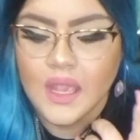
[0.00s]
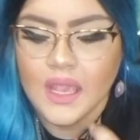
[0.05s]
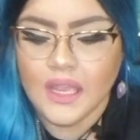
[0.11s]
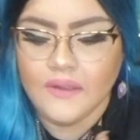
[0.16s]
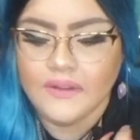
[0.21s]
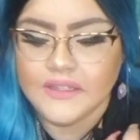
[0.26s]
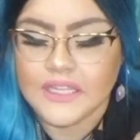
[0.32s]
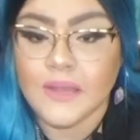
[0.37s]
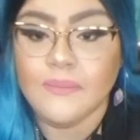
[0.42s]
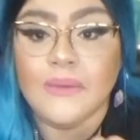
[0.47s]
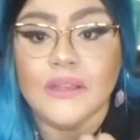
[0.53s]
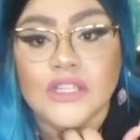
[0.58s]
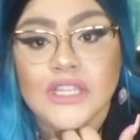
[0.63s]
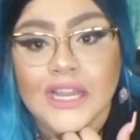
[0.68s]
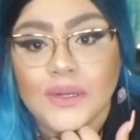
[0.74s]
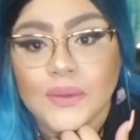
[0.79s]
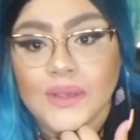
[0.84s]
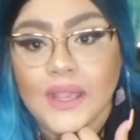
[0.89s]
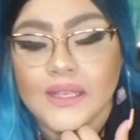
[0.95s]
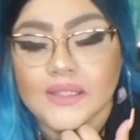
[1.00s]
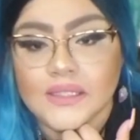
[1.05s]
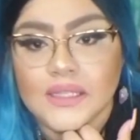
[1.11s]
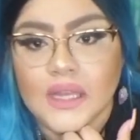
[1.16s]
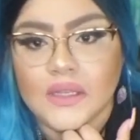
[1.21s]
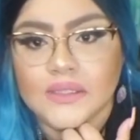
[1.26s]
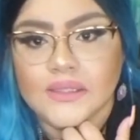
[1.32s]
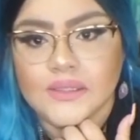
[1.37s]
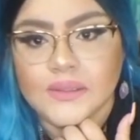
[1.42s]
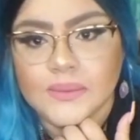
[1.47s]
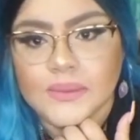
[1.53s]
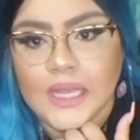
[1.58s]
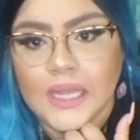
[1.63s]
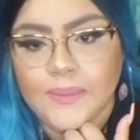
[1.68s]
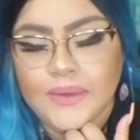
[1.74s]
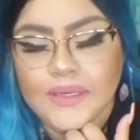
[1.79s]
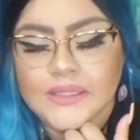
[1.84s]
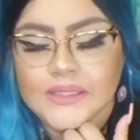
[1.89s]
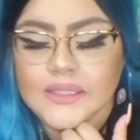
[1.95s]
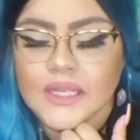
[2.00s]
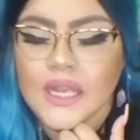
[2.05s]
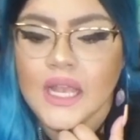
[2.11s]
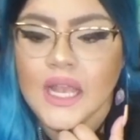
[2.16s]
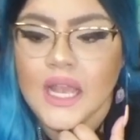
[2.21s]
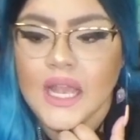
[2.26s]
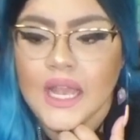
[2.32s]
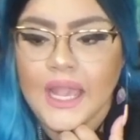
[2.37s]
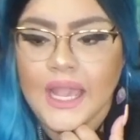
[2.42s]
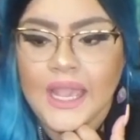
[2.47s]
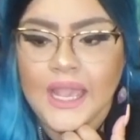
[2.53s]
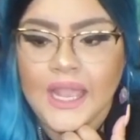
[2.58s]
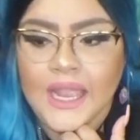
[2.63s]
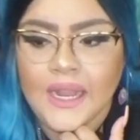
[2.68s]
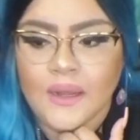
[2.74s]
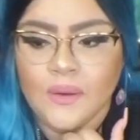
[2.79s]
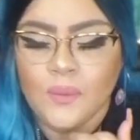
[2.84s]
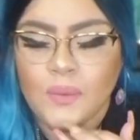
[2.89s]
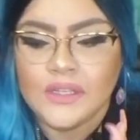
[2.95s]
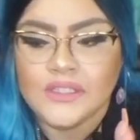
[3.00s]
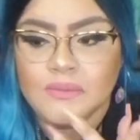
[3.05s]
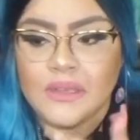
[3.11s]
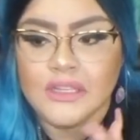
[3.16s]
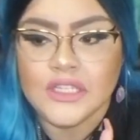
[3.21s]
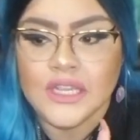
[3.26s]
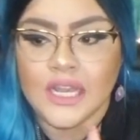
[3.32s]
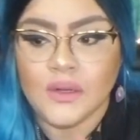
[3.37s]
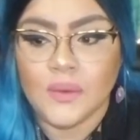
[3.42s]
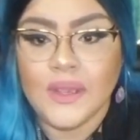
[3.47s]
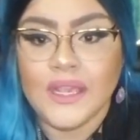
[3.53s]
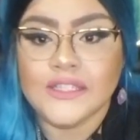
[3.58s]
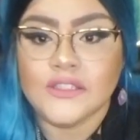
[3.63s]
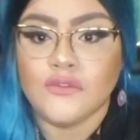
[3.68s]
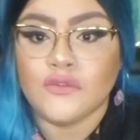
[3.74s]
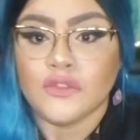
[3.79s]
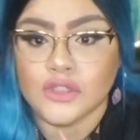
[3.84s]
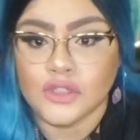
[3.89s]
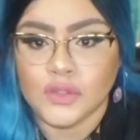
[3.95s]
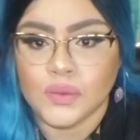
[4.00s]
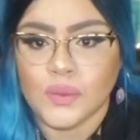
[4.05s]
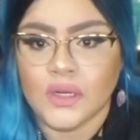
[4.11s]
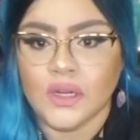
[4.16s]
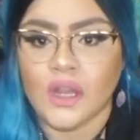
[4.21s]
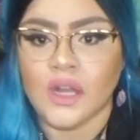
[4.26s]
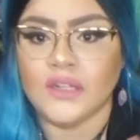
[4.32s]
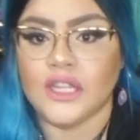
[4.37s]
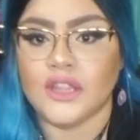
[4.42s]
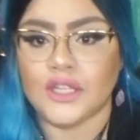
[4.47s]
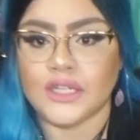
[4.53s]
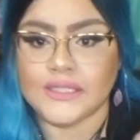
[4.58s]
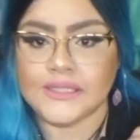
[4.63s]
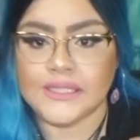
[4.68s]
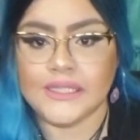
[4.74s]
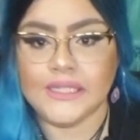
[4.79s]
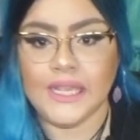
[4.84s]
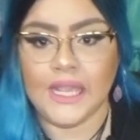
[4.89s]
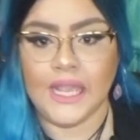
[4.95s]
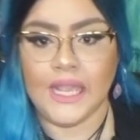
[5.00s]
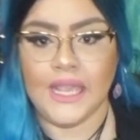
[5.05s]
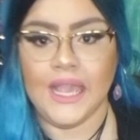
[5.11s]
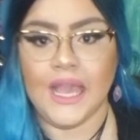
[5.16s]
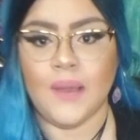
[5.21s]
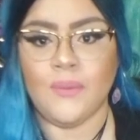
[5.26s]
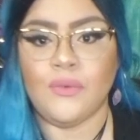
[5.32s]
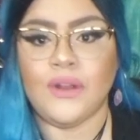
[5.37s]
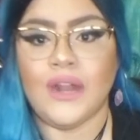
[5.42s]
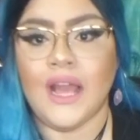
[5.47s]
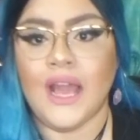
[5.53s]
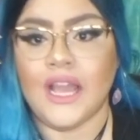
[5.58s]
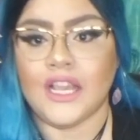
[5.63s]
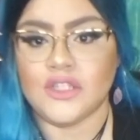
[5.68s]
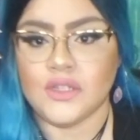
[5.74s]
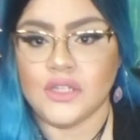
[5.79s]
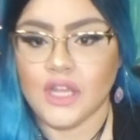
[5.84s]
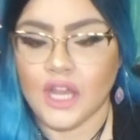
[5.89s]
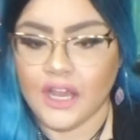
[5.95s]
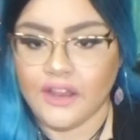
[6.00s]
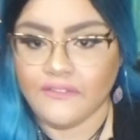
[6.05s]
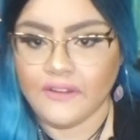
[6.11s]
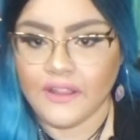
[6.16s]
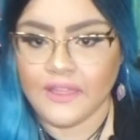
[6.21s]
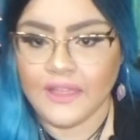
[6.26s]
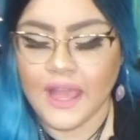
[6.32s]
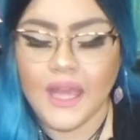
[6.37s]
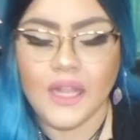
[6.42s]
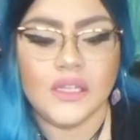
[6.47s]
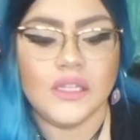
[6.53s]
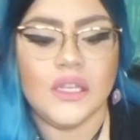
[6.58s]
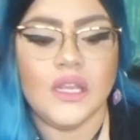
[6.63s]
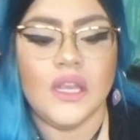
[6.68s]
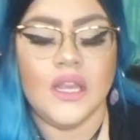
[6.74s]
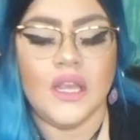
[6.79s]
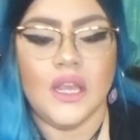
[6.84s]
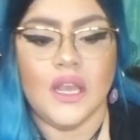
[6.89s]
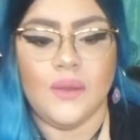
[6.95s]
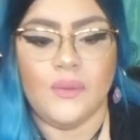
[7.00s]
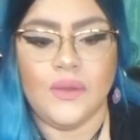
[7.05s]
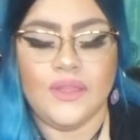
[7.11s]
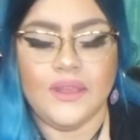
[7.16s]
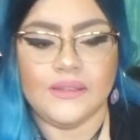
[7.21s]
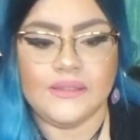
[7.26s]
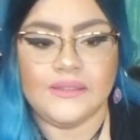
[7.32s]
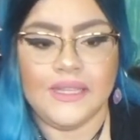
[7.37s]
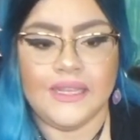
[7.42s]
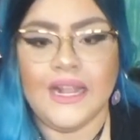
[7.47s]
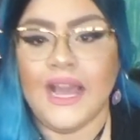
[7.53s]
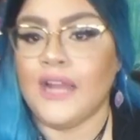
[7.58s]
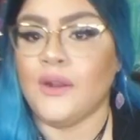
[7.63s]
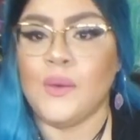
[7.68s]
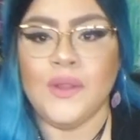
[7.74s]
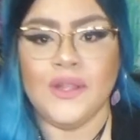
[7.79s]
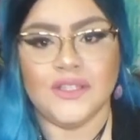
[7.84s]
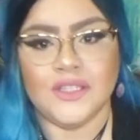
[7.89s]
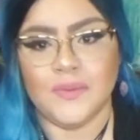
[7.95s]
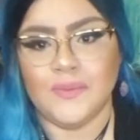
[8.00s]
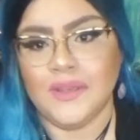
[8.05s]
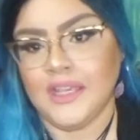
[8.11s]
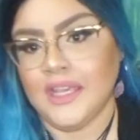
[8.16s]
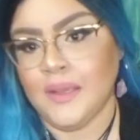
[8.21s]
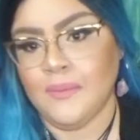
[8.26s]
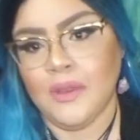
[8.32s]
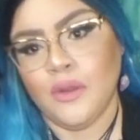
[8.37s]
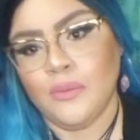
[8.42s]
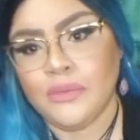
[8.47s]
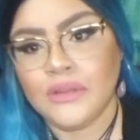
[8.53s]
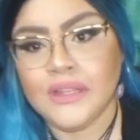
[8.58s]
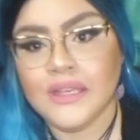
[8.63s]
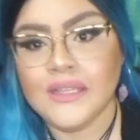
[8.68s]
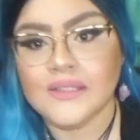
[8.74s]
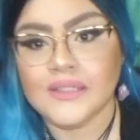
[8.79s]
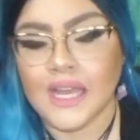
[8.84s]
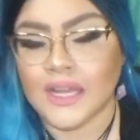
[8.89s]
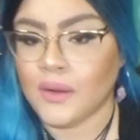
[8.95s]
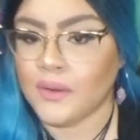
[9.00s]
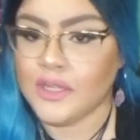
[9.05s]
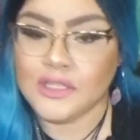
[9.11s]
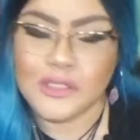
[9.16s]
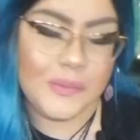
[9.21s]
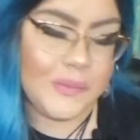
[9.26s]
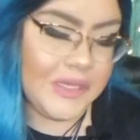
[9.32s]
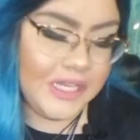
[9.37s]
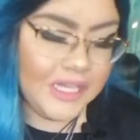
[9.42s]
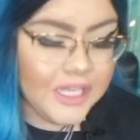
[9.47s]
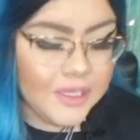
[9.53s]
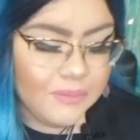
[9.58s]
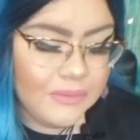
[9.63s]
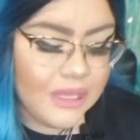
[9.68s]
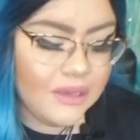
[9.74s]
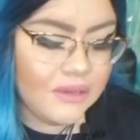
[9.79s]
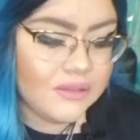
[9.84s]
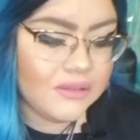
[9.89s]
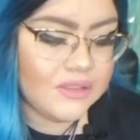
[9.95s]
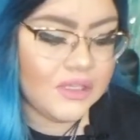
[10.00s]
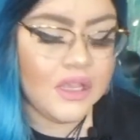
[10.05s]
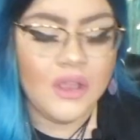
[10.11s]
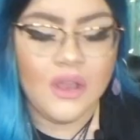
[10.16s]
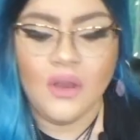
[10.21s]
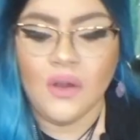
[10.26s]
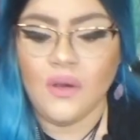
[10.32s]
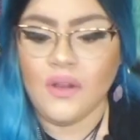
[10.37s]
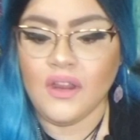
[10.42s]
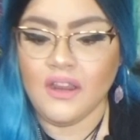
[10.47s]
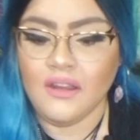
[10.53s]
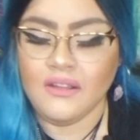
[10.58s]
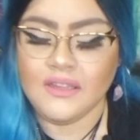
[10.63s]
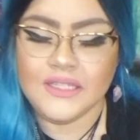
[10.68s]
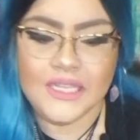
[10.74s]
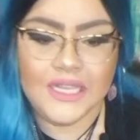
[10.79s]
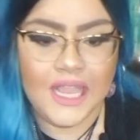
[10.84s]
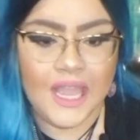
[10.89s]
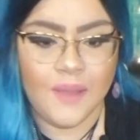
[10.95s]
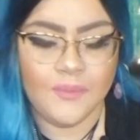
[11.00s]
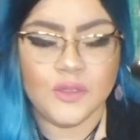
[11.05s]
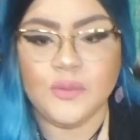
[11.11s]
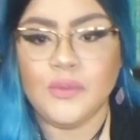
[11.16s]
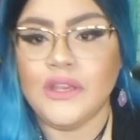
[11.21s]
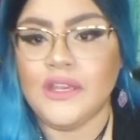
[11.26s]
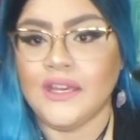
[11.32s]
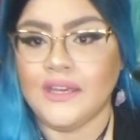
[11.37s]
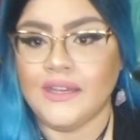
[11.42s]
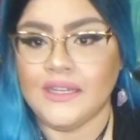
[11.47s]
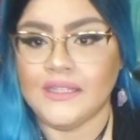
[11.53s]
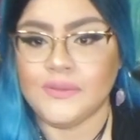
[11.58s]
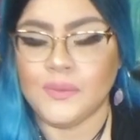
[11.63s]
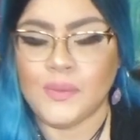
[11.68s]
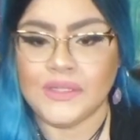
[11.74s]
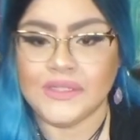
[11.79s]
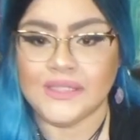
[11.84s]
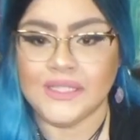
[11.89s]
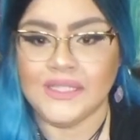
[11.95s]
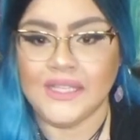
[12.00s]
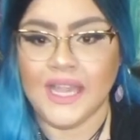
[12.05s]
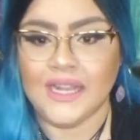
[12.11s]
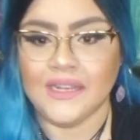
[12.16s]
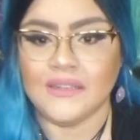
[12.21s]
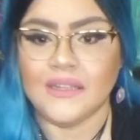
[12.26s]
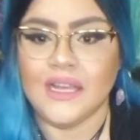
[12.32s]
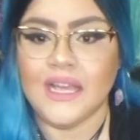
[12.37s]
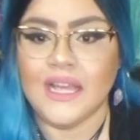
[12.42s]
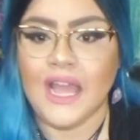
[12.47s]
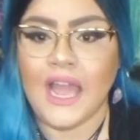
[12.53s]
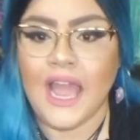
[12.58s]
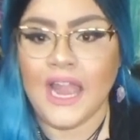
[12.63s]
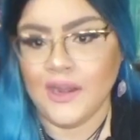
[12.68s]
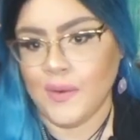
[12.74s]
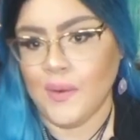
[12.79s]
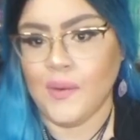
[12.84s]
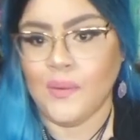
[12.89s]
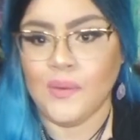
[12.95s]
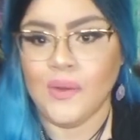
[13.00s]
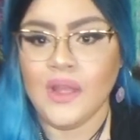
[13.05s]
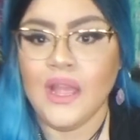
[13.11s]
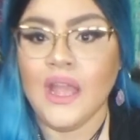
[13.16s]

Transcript: every time my channel gains 1,000 subscribers. And once my channel is for sure on the 13K, I'm going to actually offer that. With this said, I don't need to be emailed, please. I don't need to be emailed or DM'd, because once again, I know